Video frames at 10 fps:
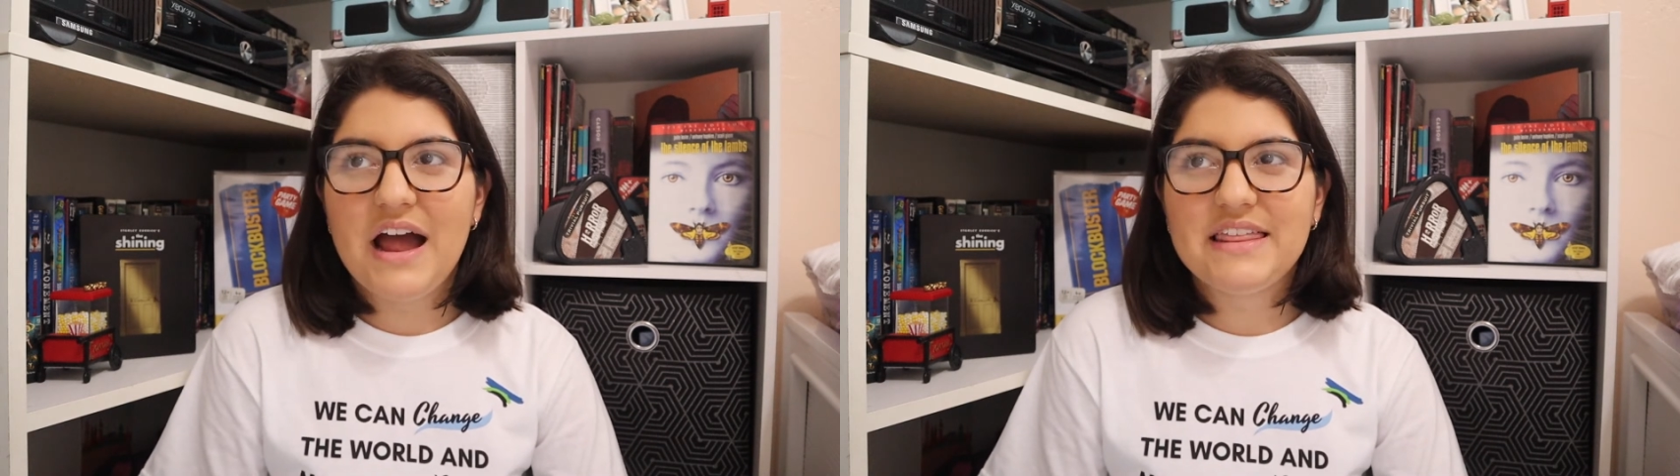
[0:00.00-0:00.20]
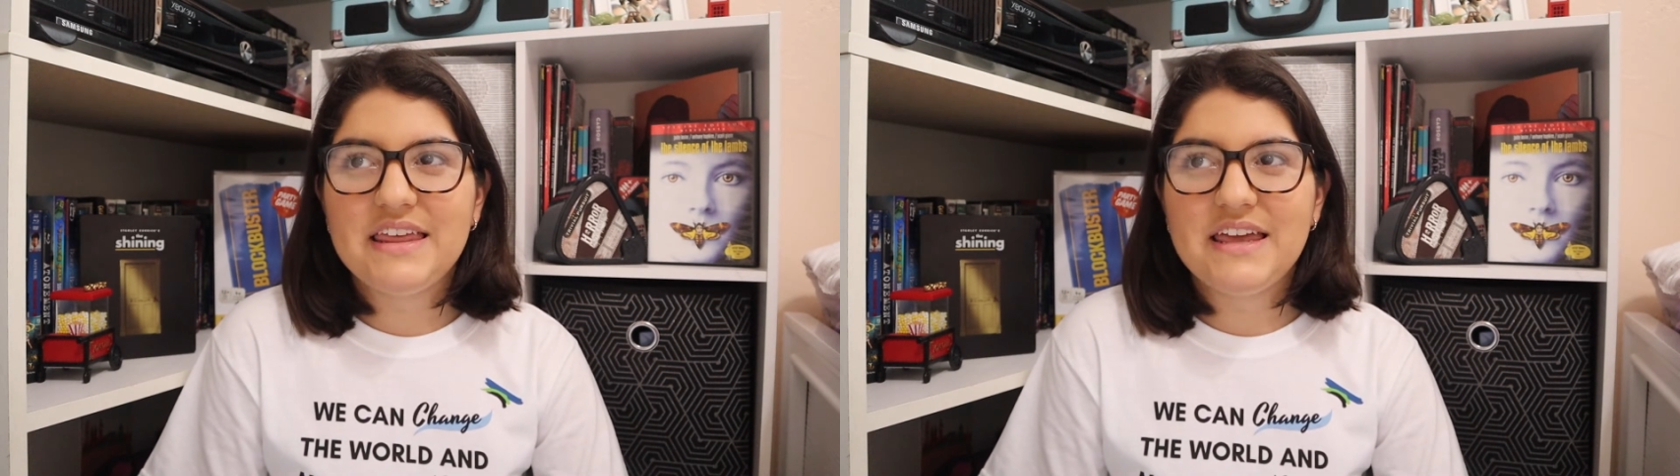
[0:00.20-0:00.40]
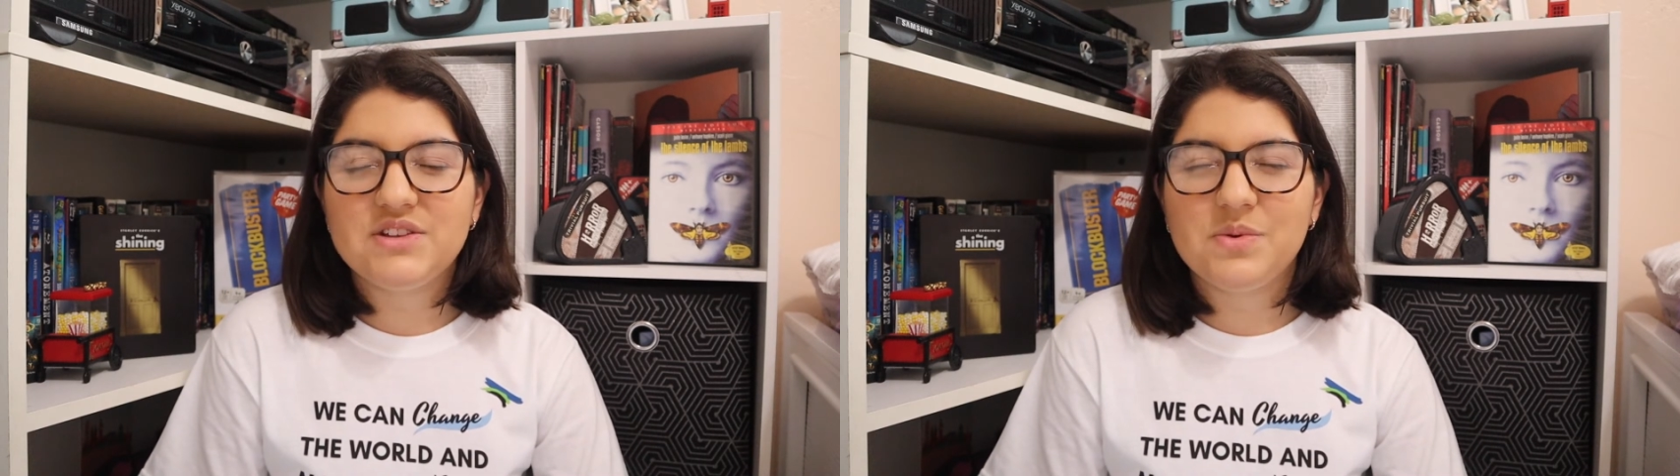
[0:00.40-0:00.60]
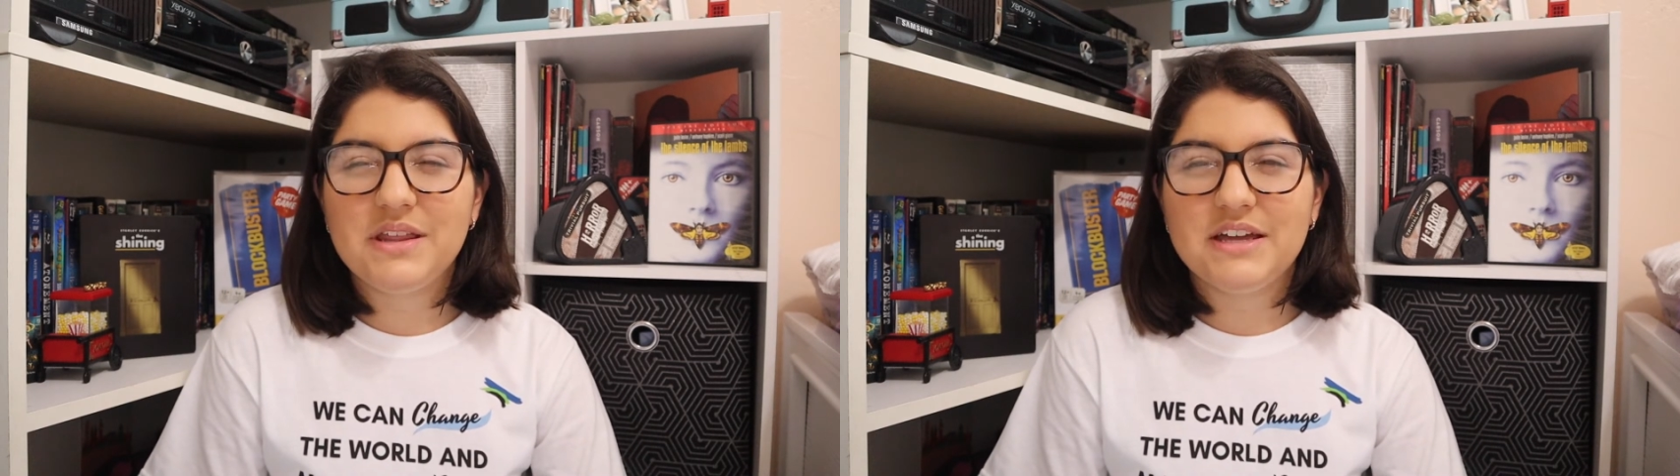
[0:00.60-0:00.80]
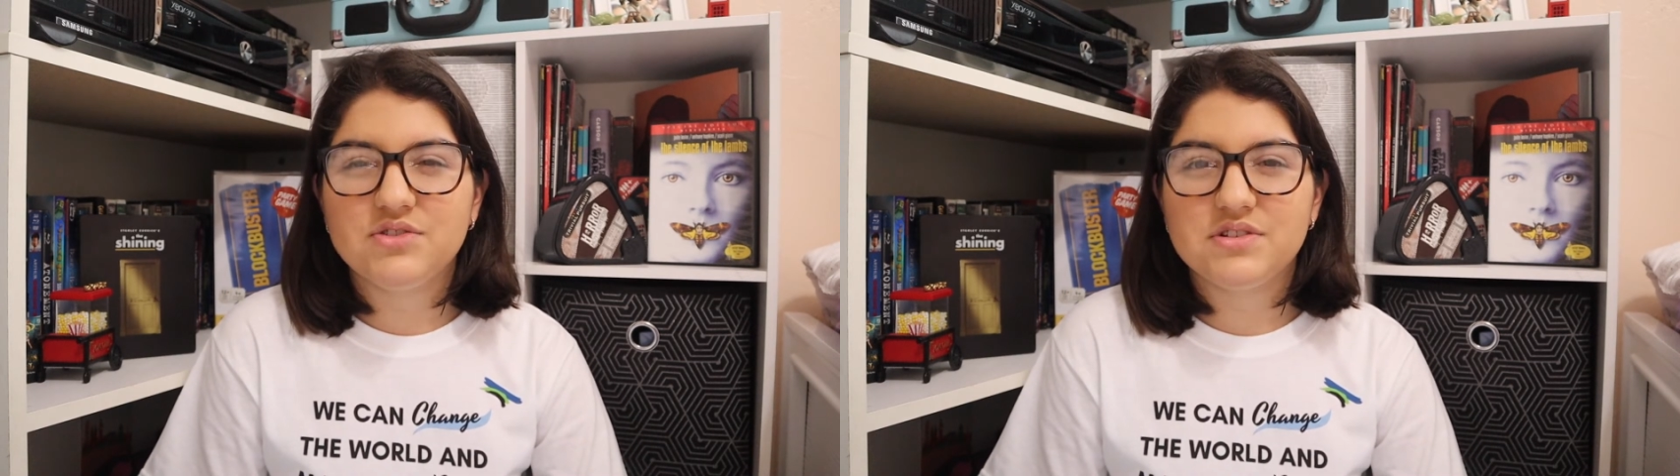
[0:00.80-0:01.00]
I think it's
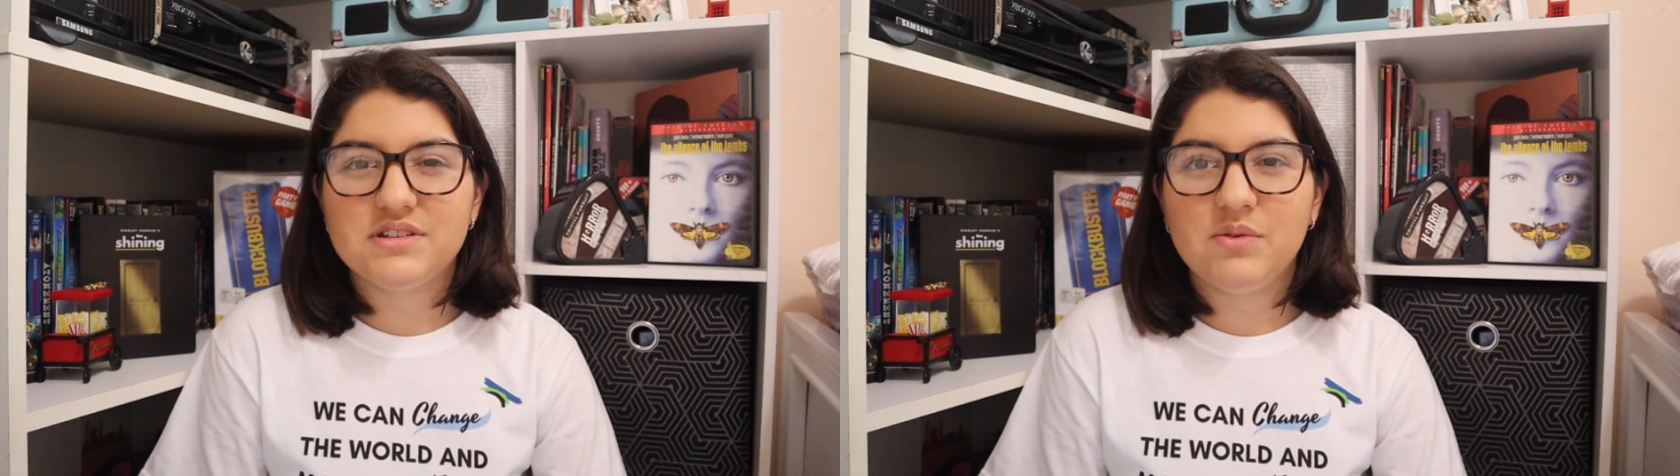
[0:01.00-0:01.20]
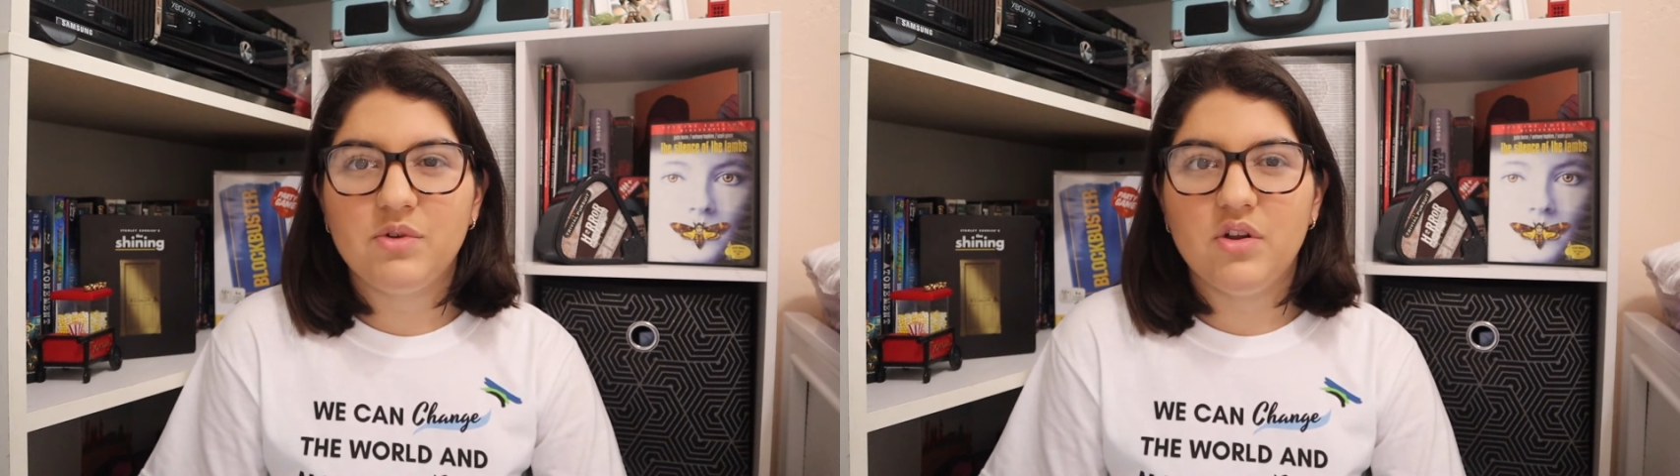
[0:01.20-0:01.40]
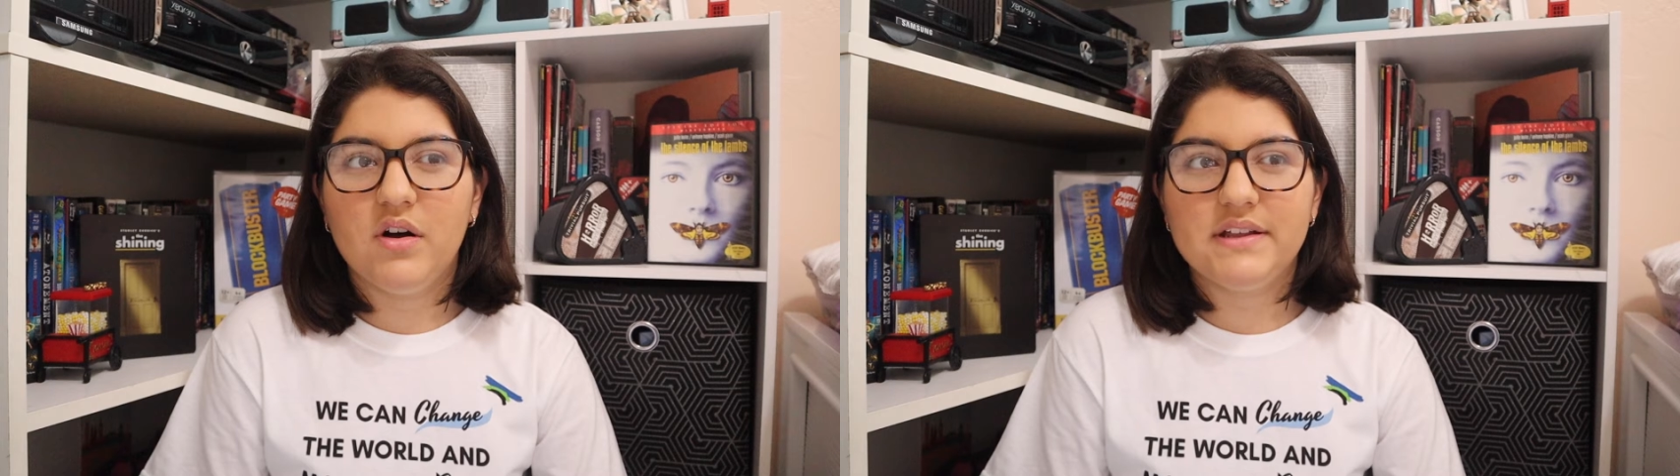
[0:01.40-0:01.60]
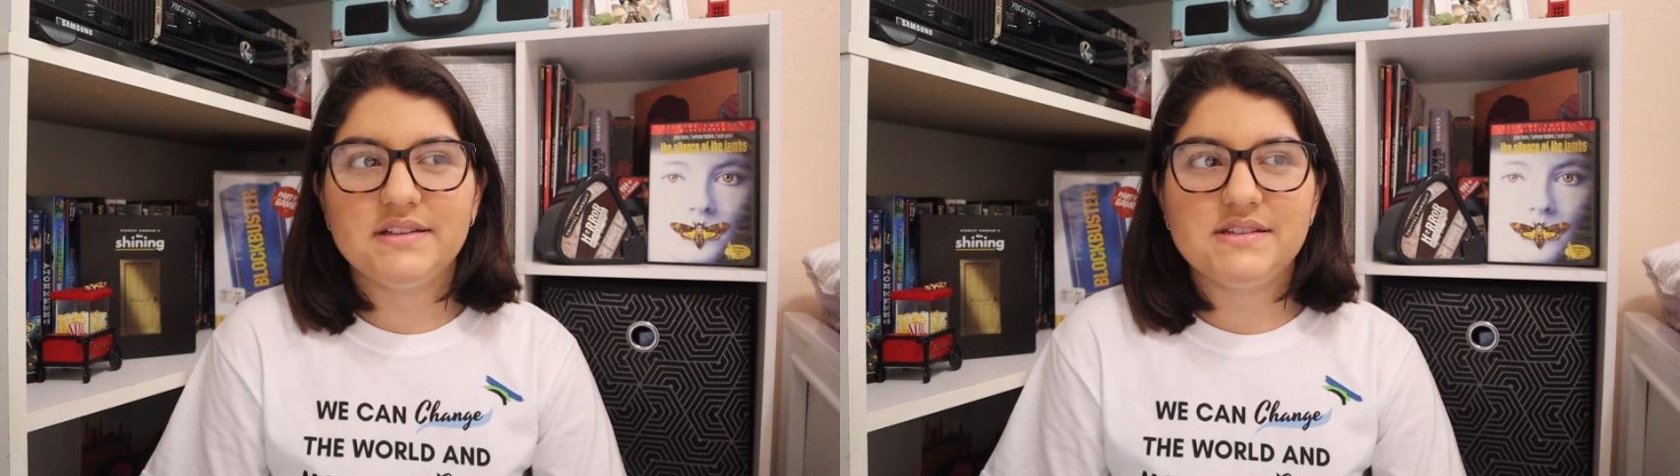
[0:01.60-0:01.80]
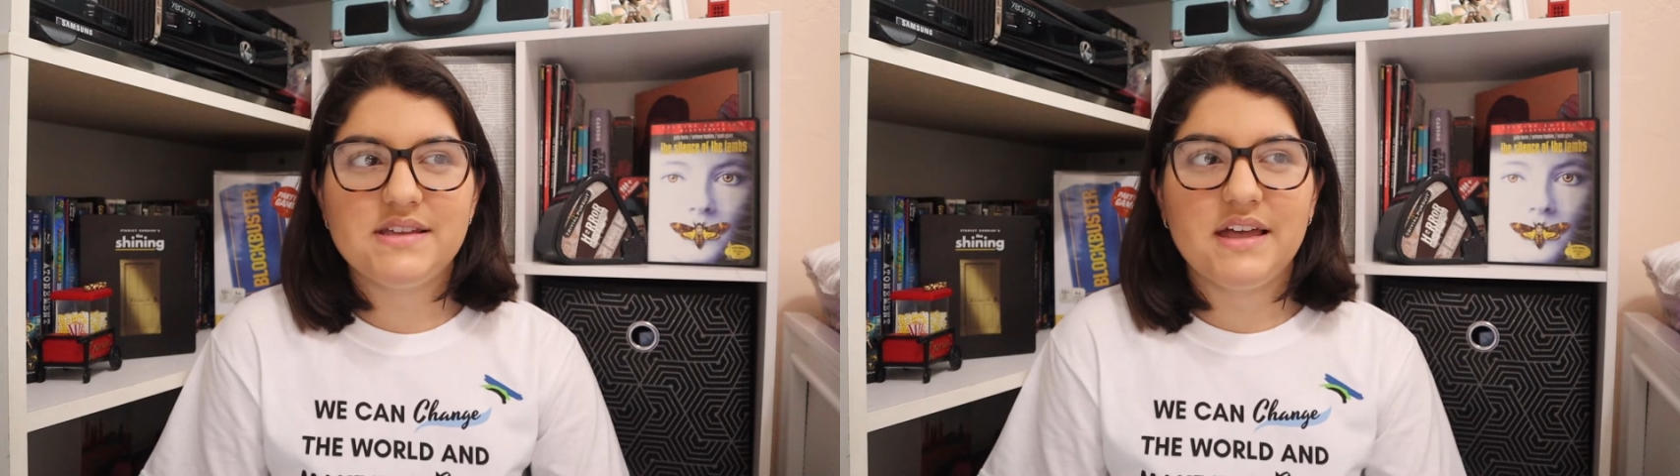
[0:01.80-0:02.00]
really interesting when
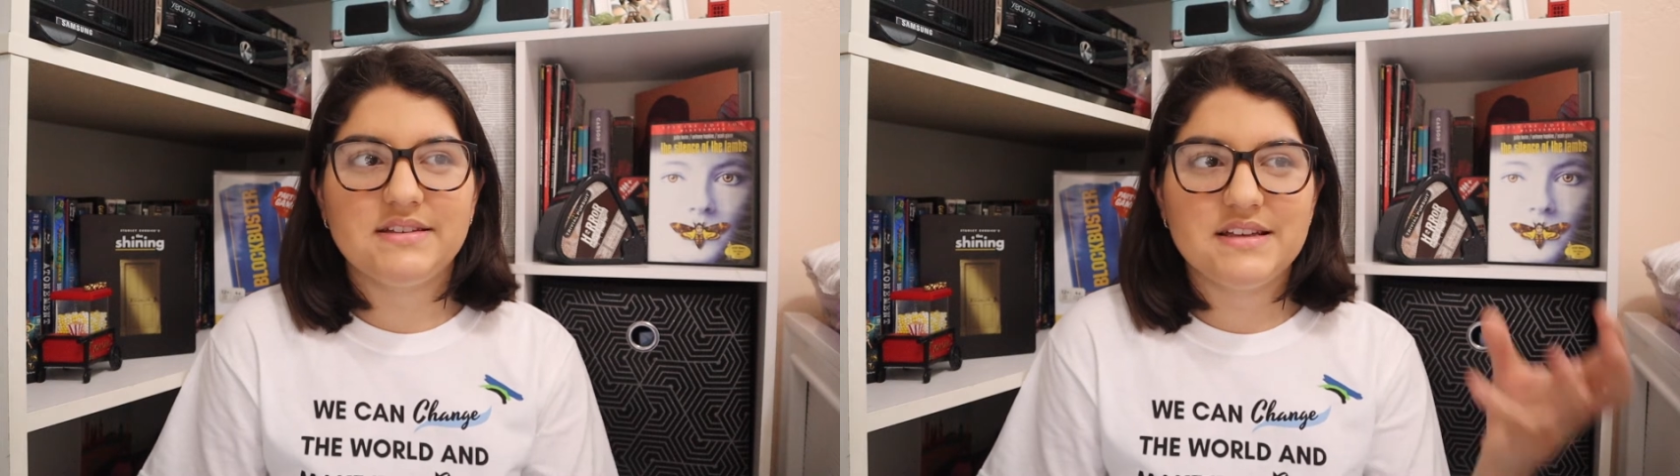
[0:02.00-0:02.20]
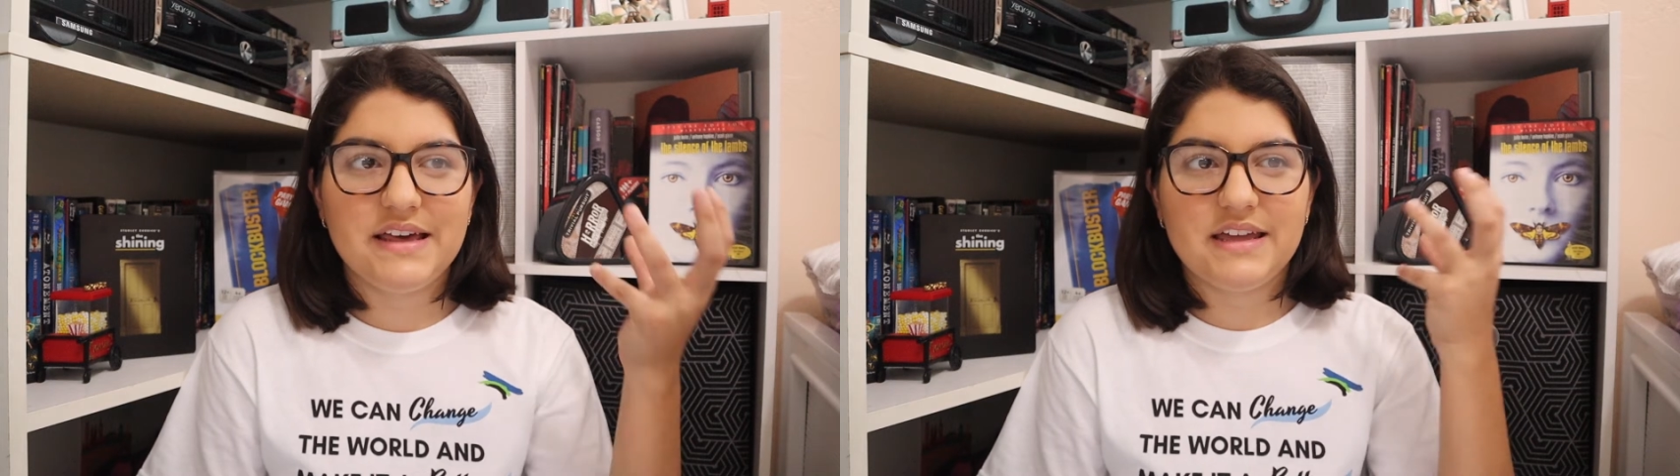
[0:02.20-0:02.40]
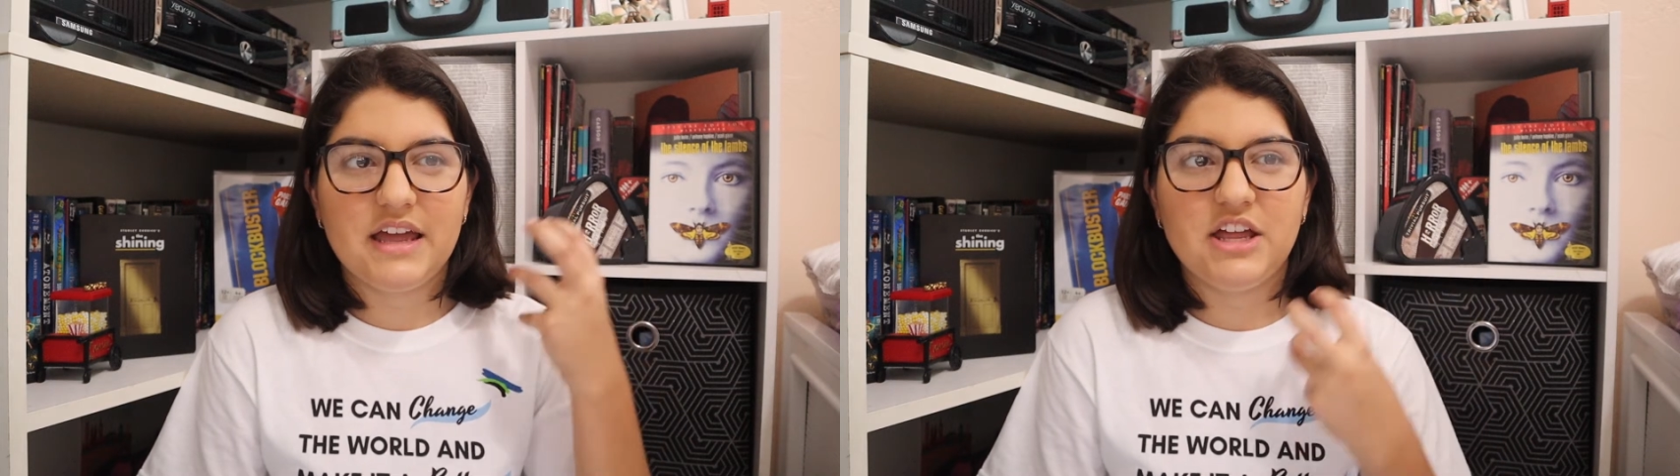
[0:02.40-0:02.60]
audiences get to like